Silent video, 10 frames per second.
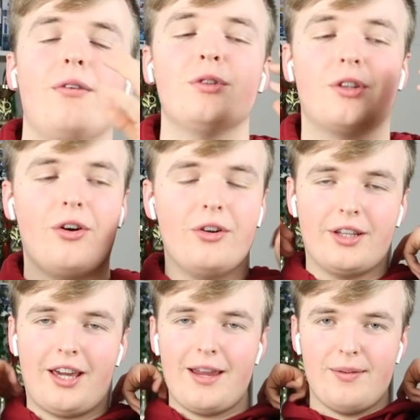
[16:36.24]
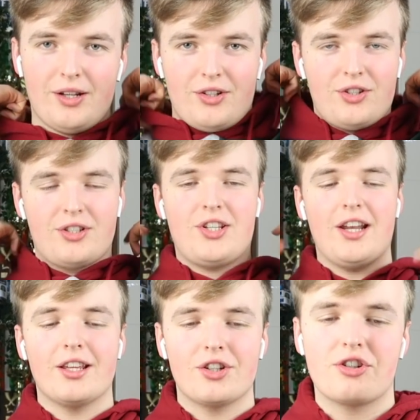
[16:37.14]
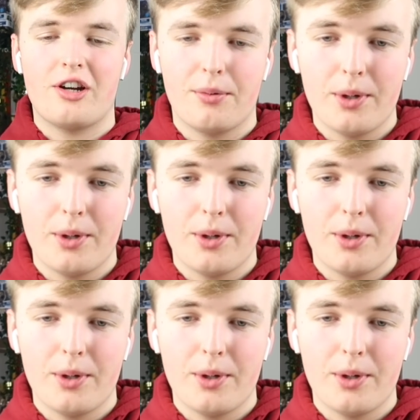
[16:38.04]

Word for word: Oh my god, he came out and said it straight